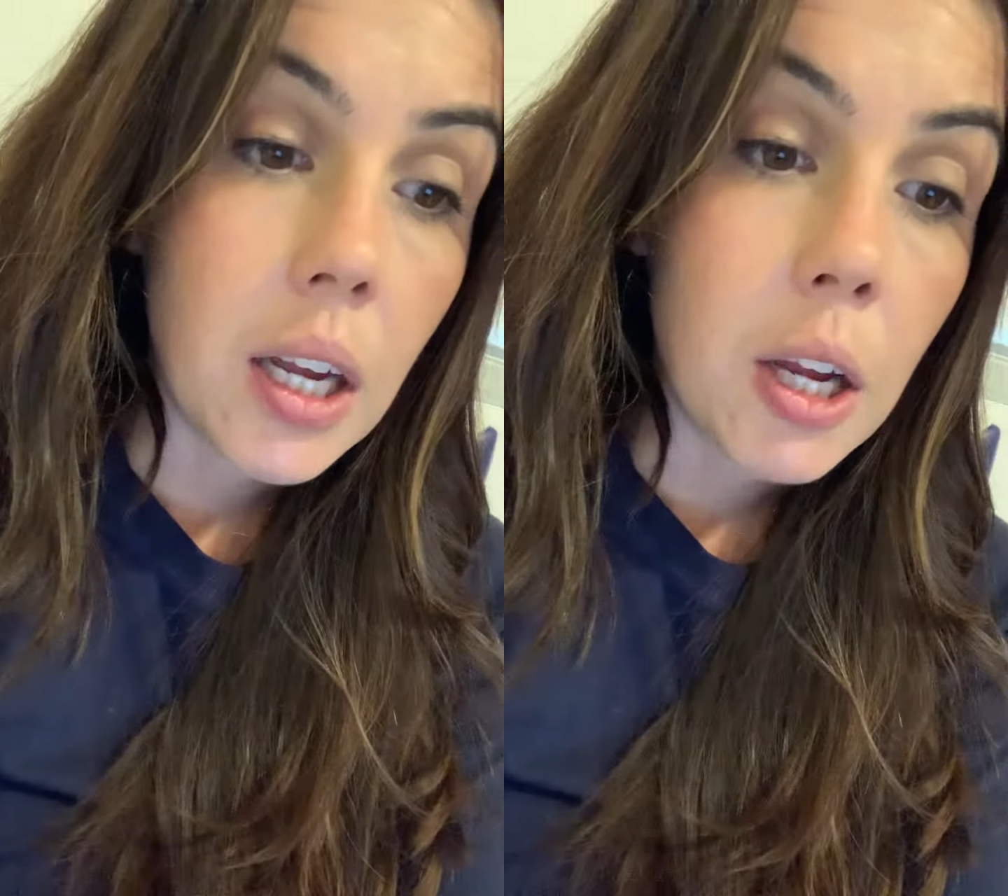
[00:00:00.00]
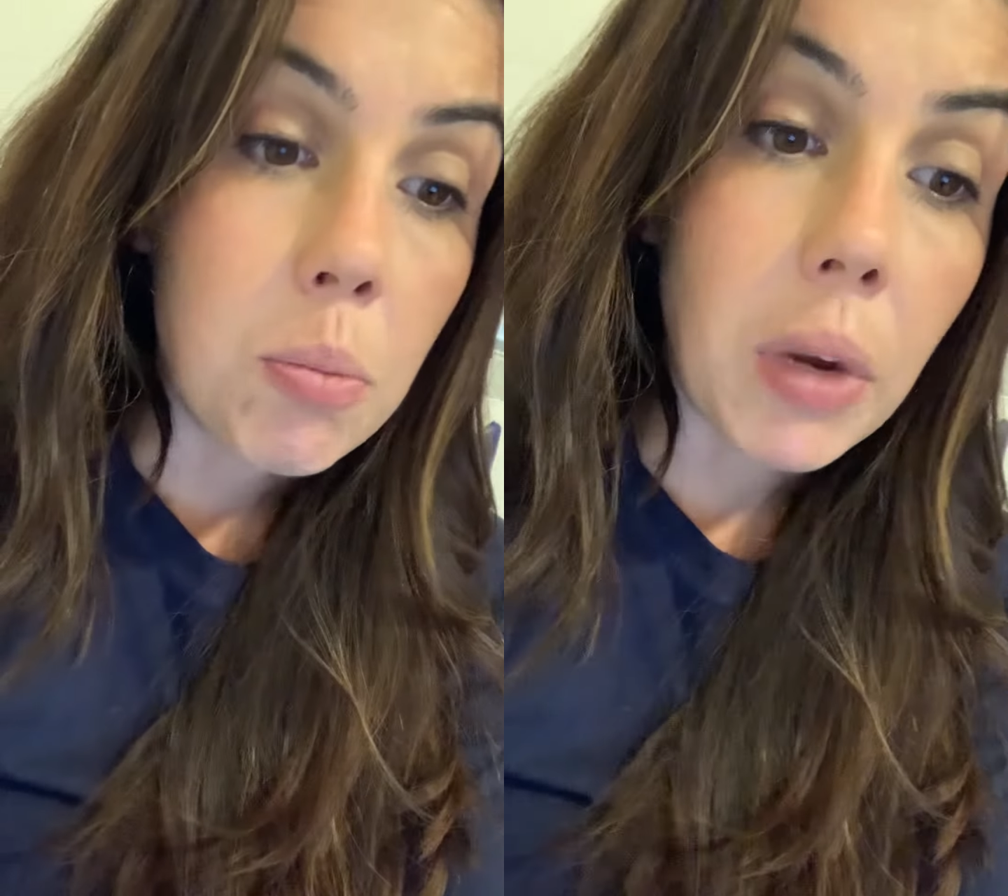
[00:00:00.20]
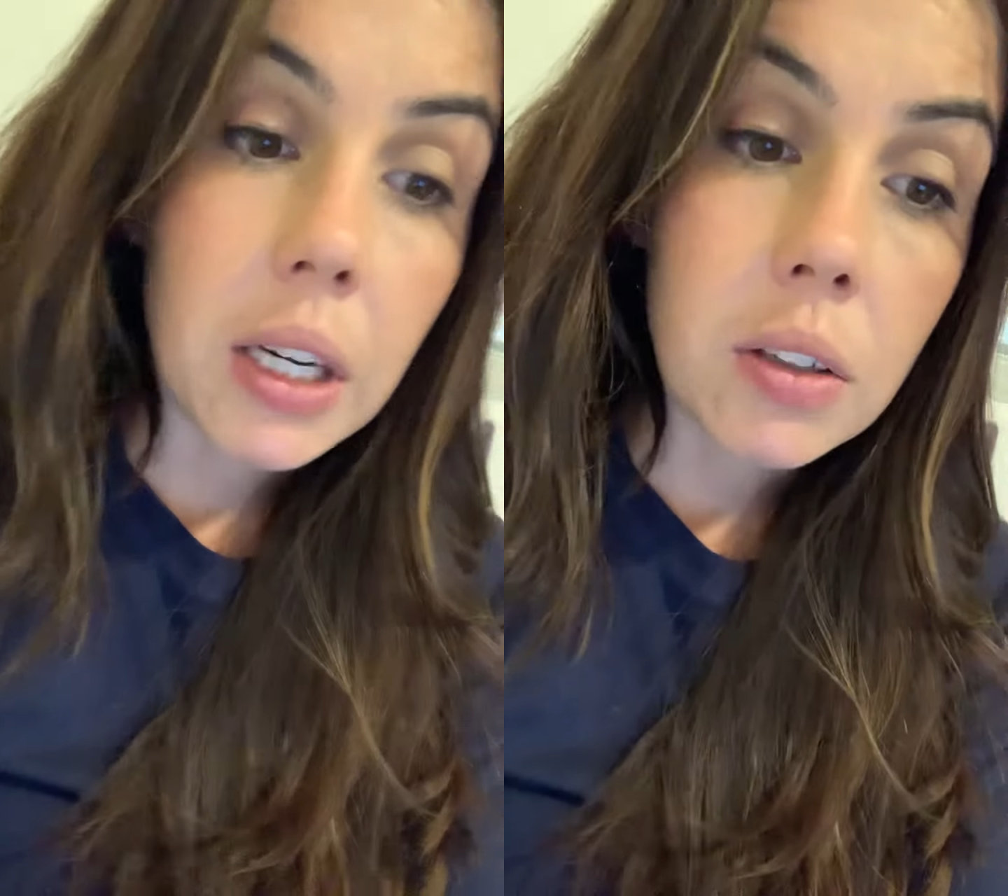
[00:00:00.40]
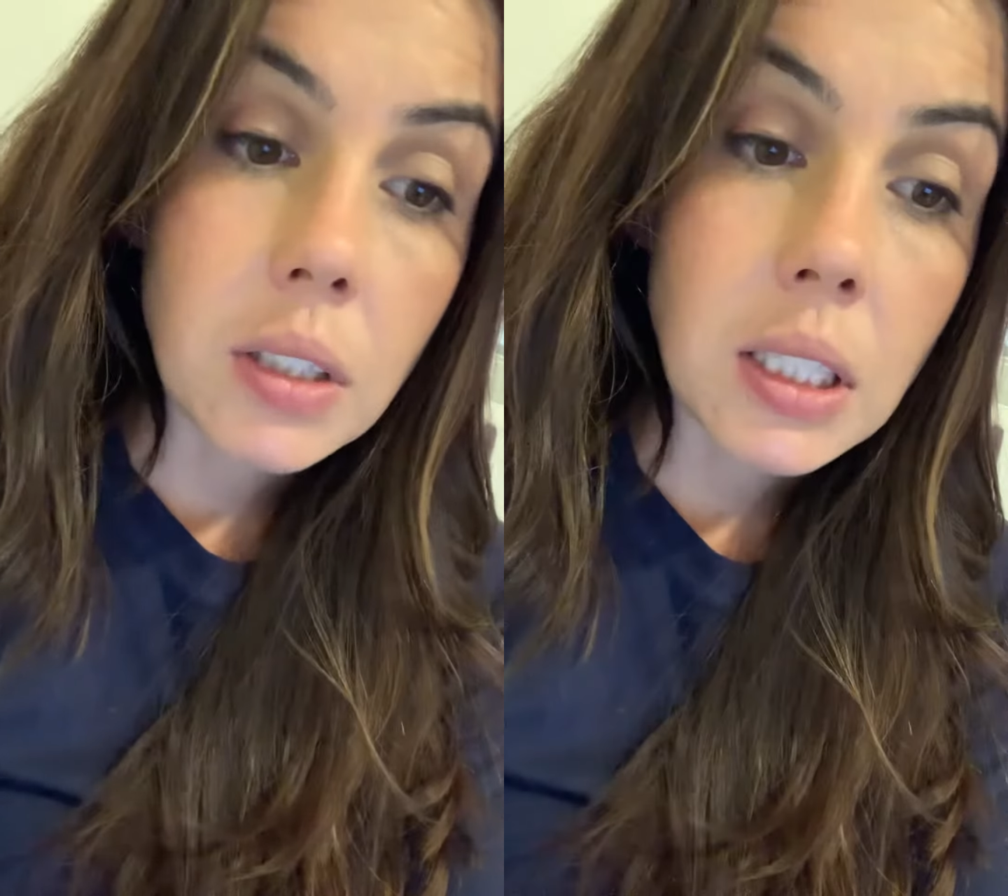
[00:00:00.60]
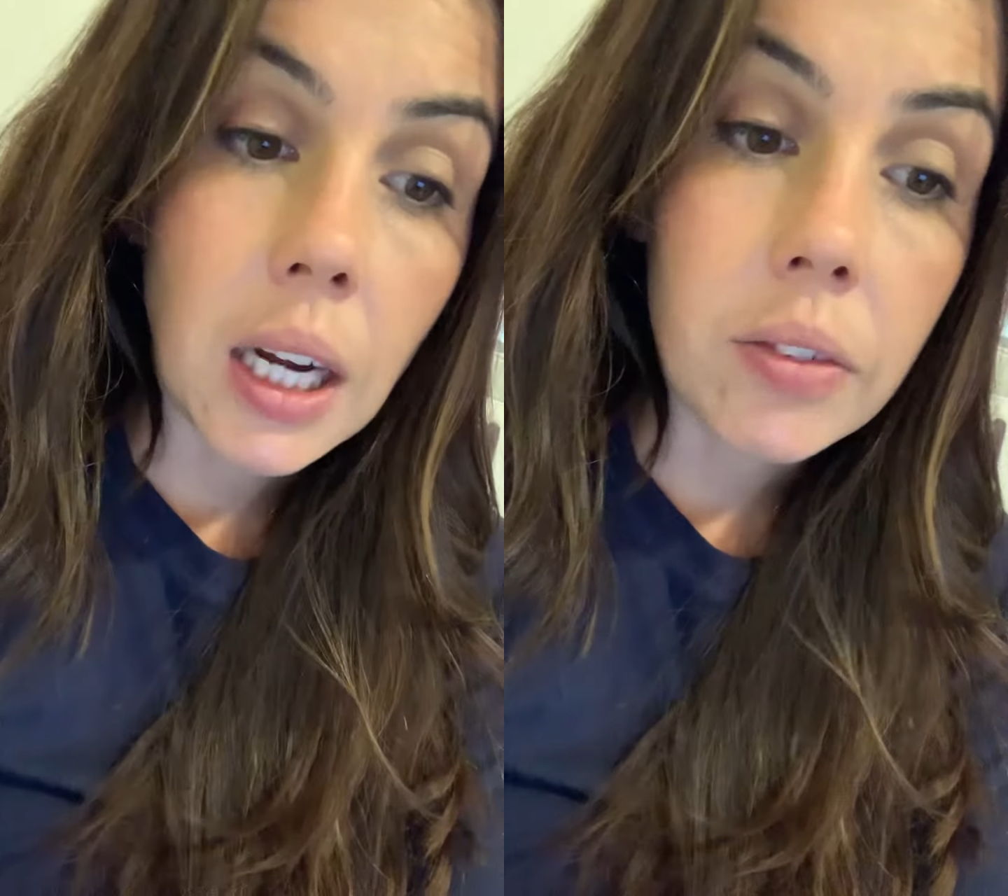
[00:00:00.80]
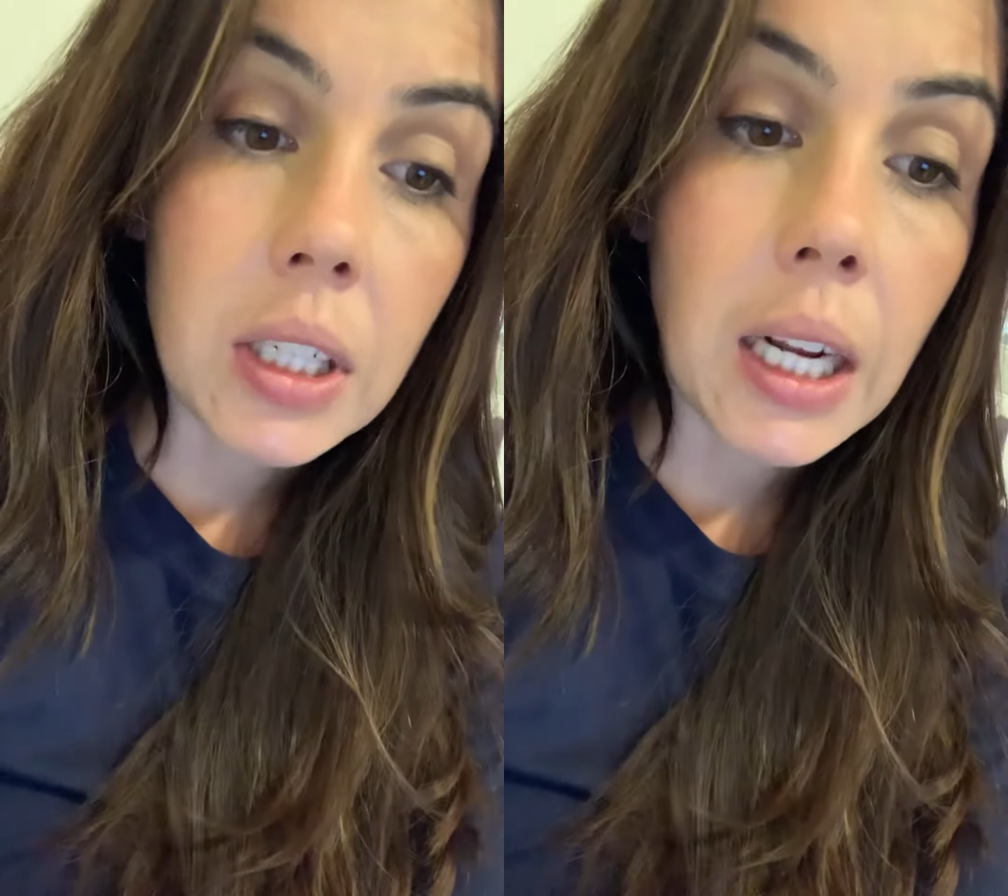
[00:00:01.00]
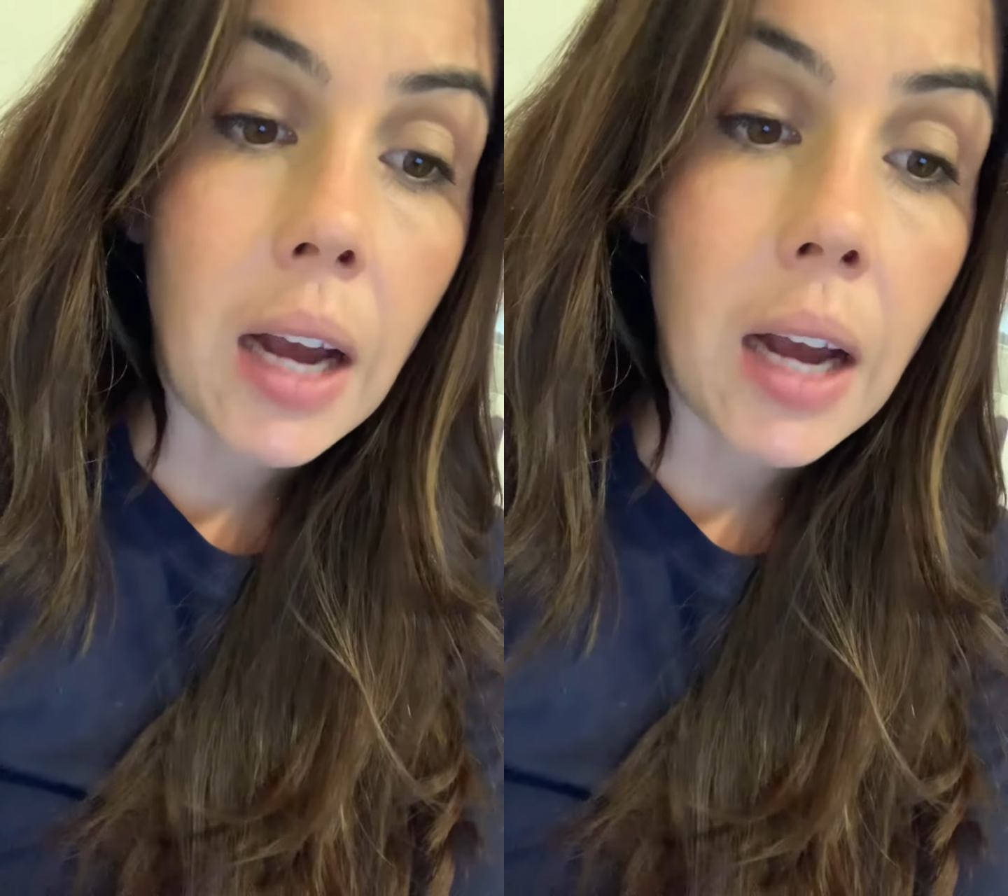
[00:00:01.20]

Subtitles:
Medical staff need to have